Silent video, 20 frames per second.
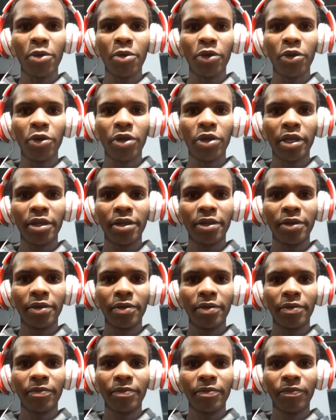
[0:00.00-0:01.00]

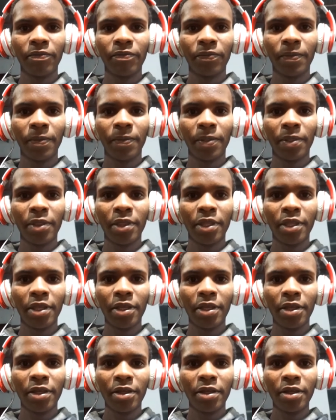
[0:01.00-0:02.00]
Awesome. So
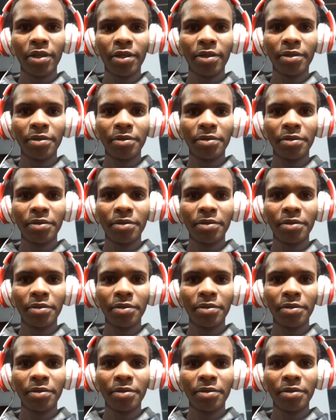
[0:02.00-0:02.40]
one of your other